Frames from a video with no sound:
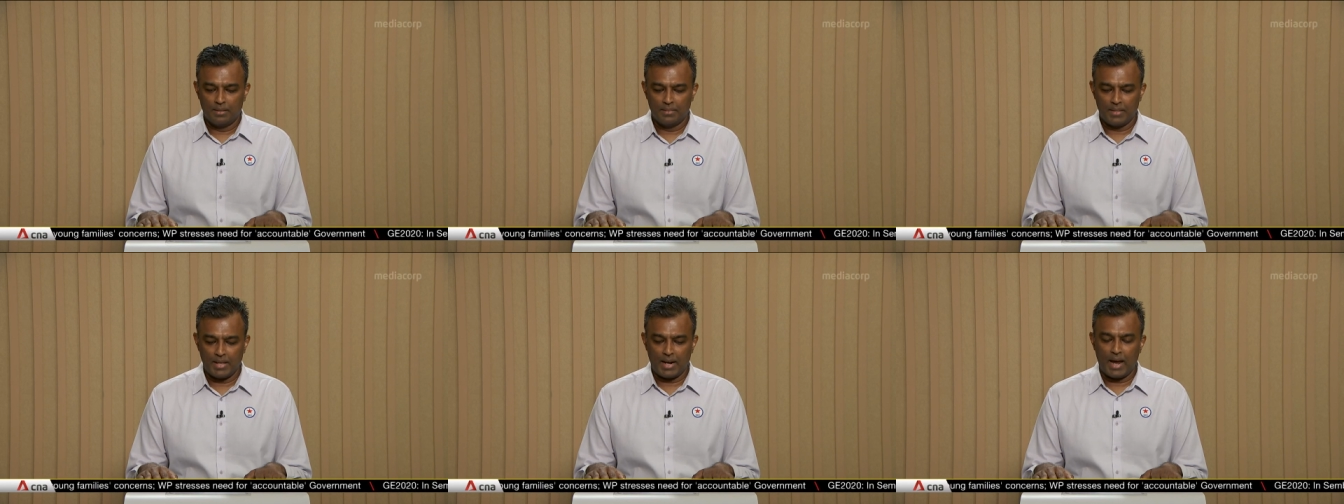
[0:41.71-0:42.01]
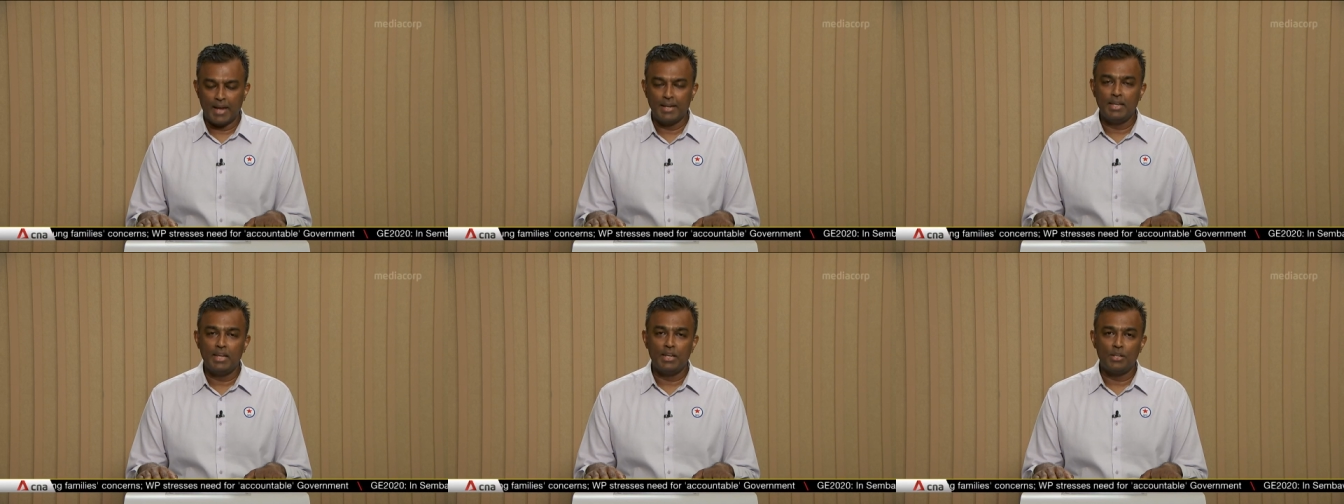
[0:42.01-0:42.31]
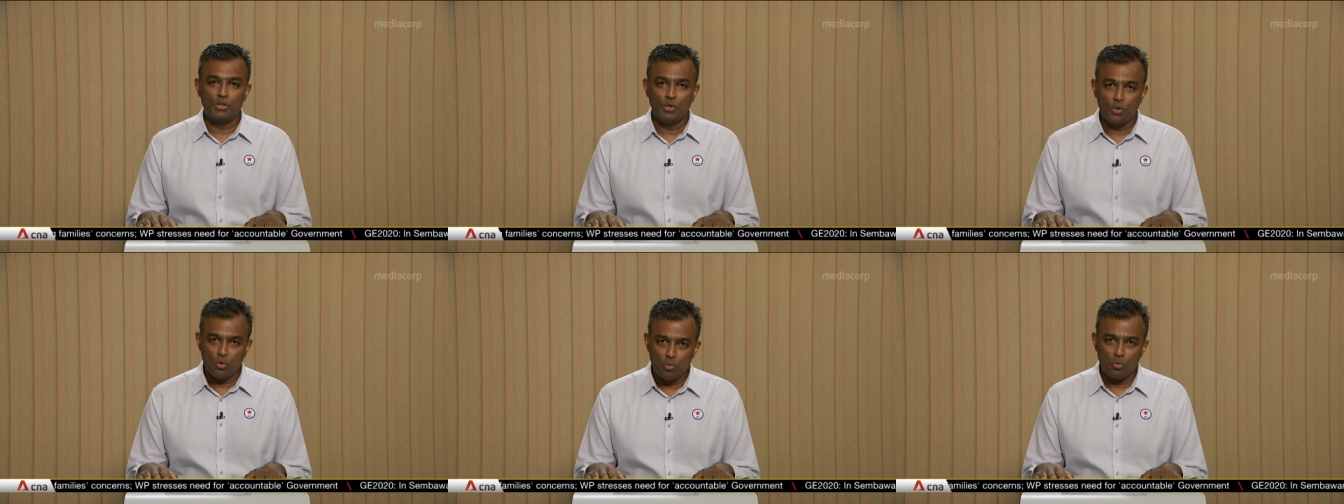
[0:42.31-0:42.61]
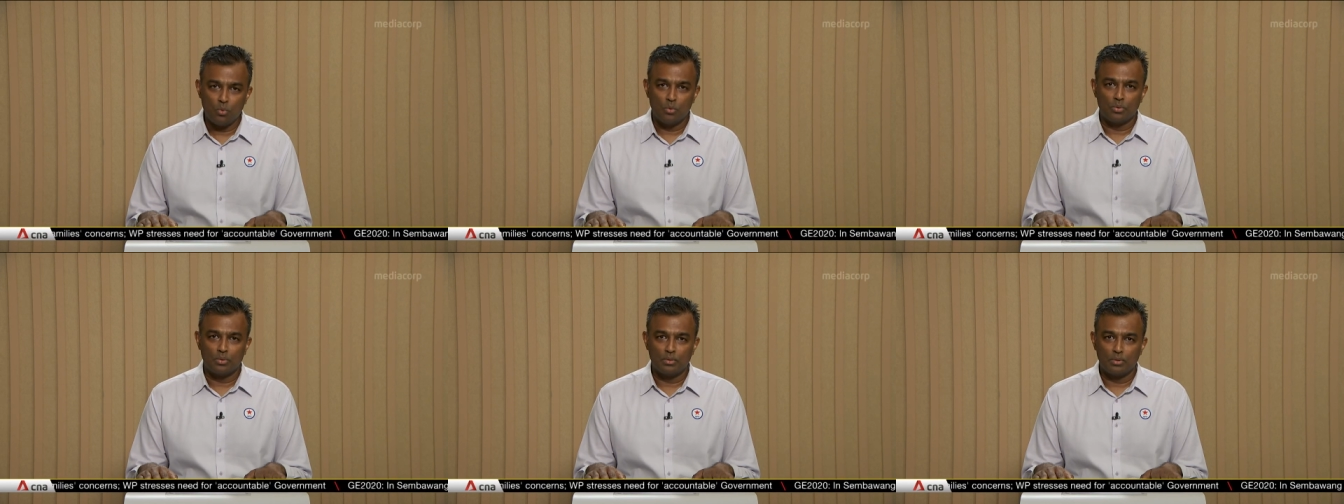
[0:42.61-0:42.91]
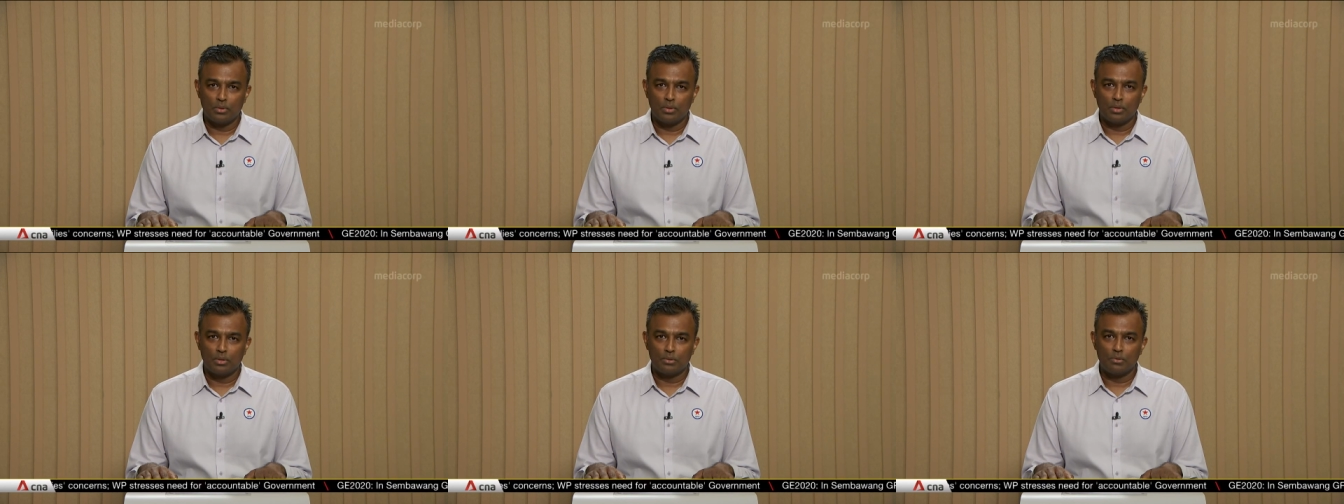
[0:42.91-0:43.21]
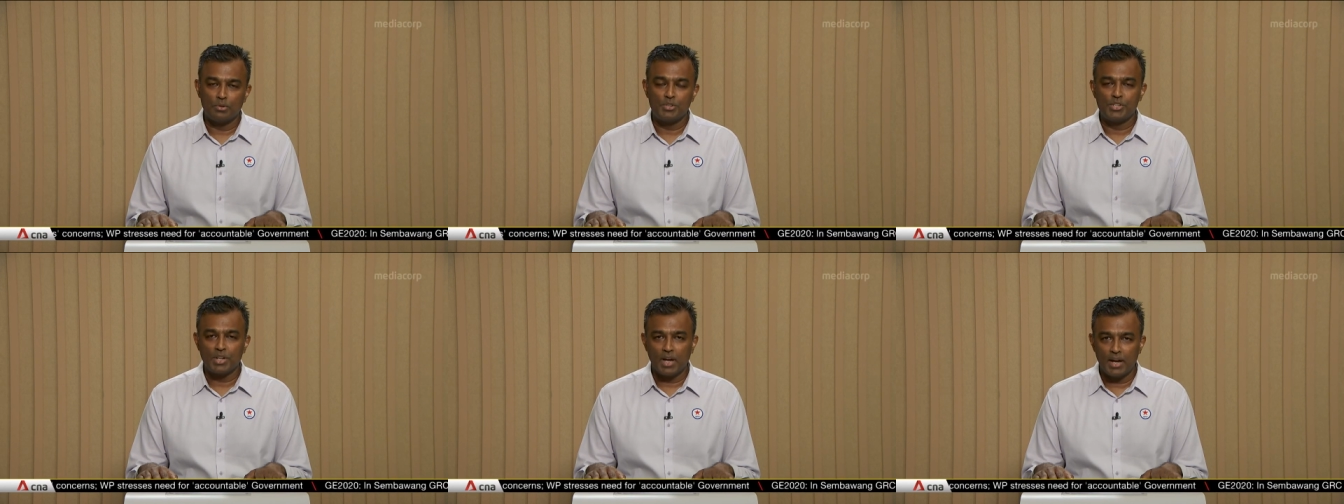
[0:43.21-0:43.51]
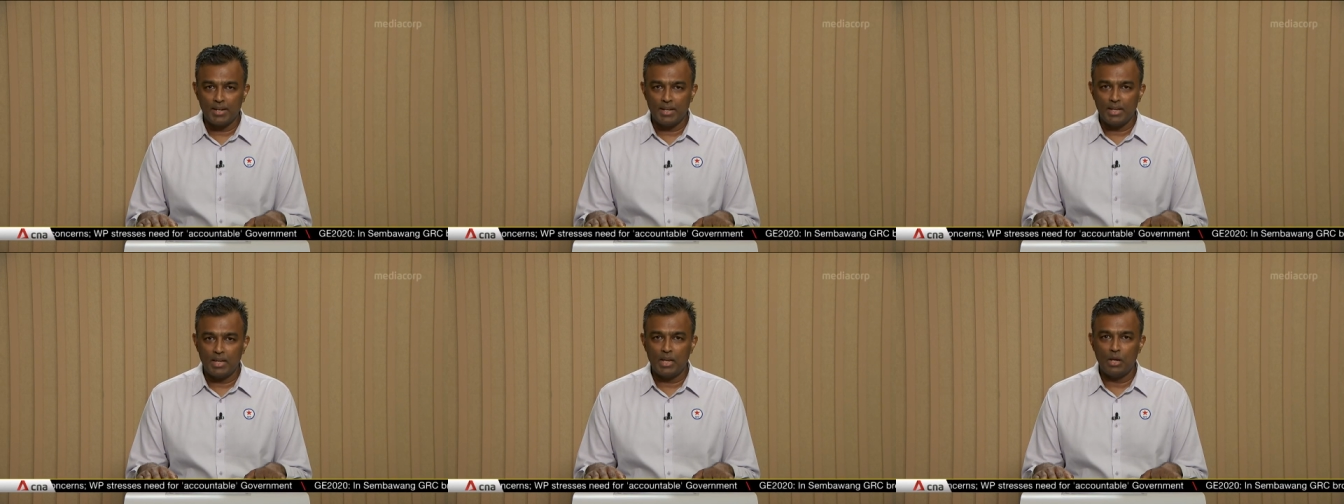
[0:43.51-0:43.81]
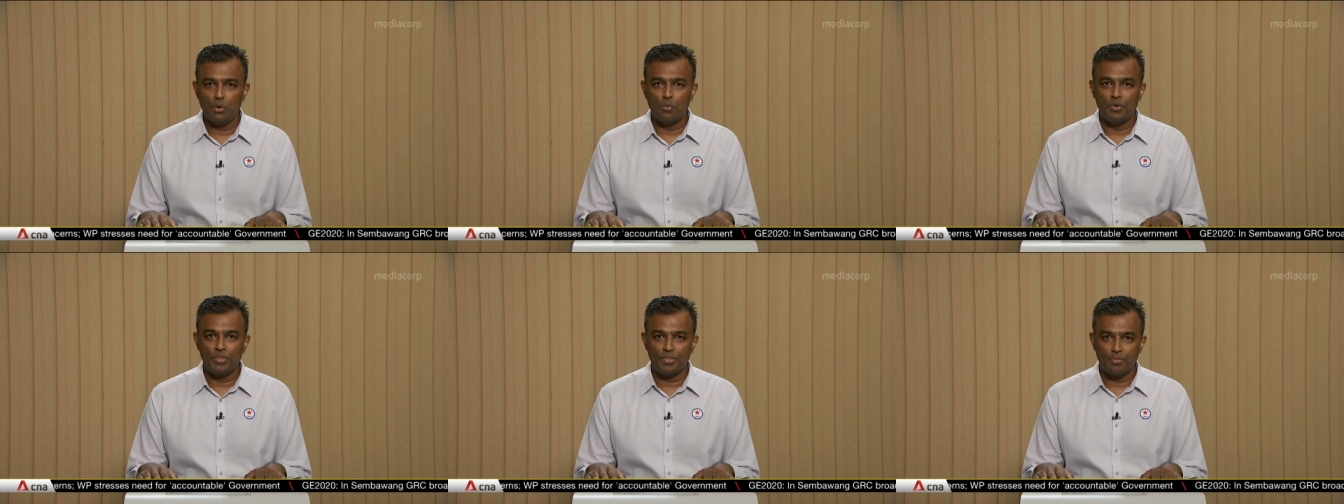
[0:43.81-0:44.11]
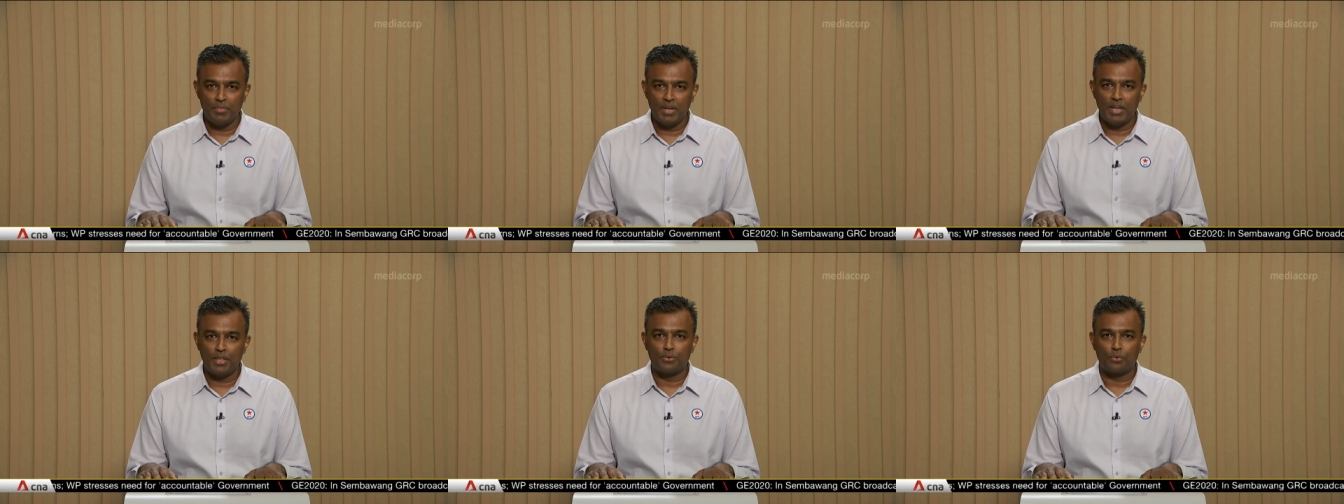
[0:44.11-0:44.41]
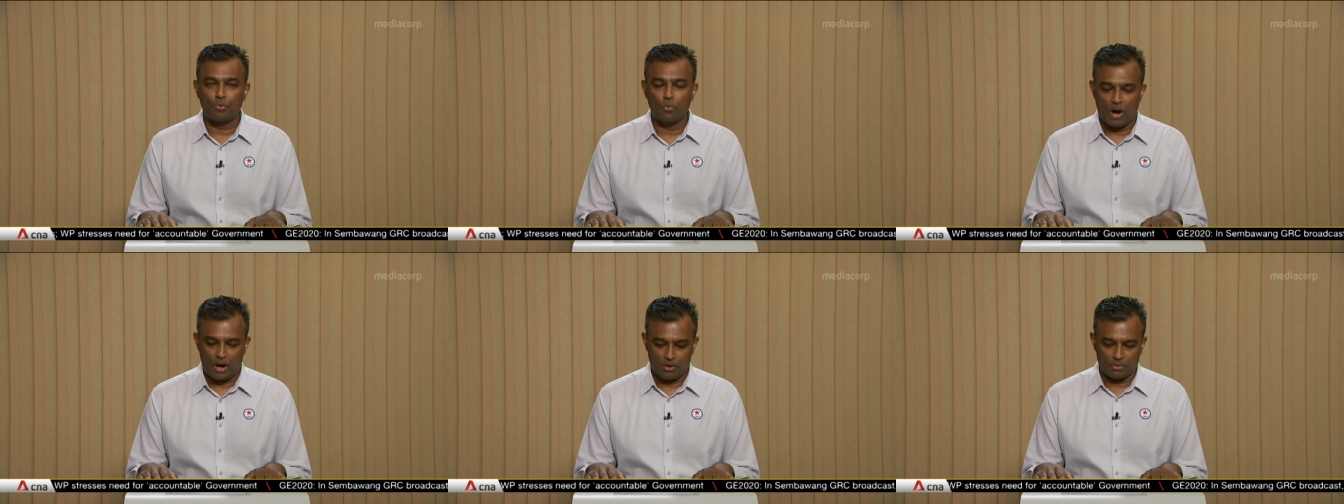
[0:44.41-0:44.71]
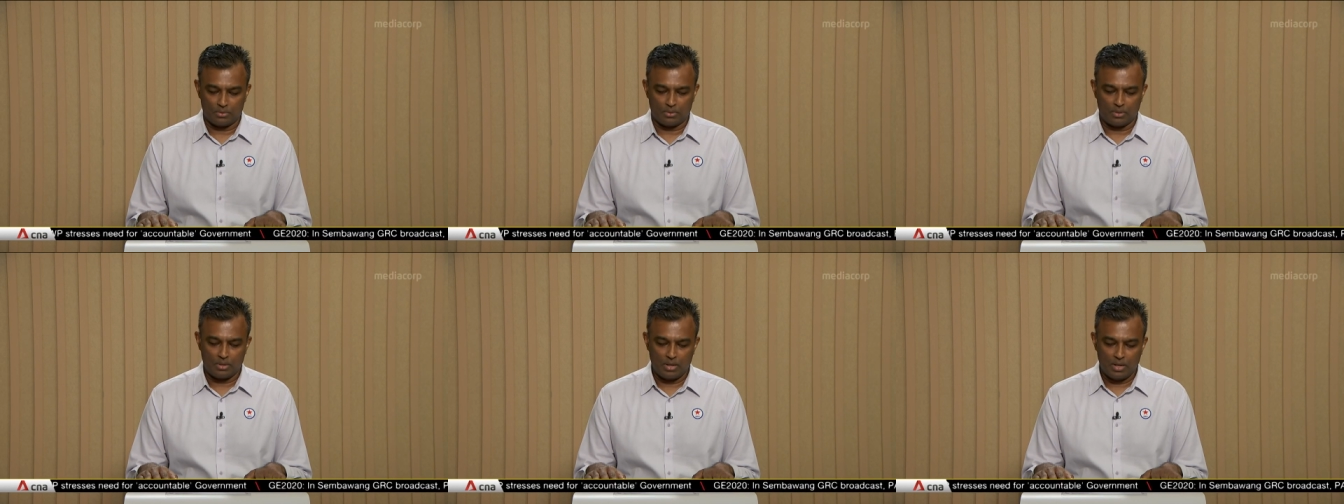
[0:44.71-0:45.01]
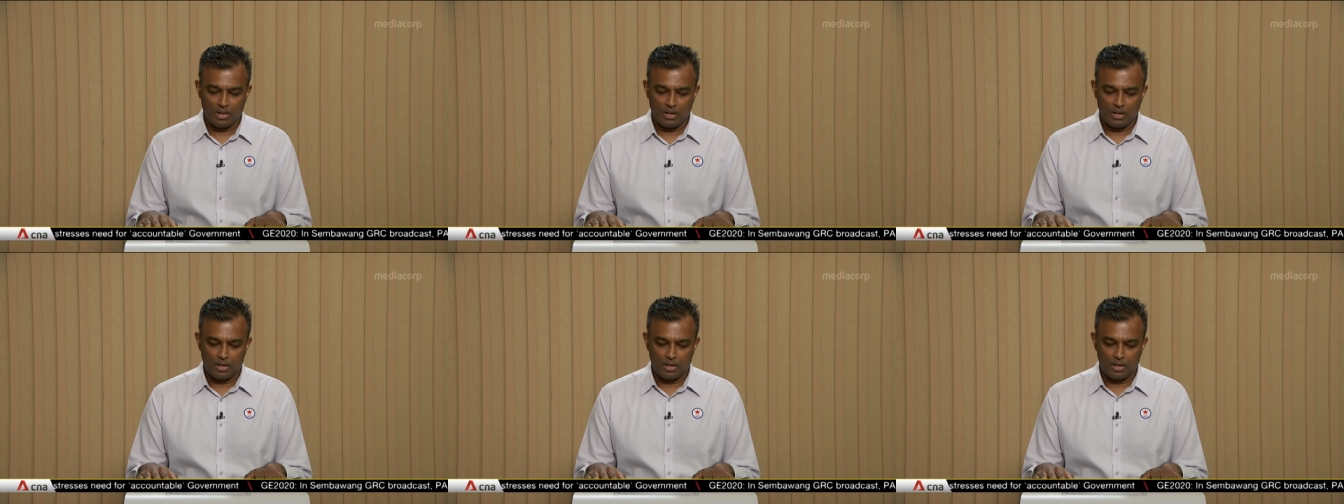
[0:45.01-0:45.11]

then I need you to journey with me throughout.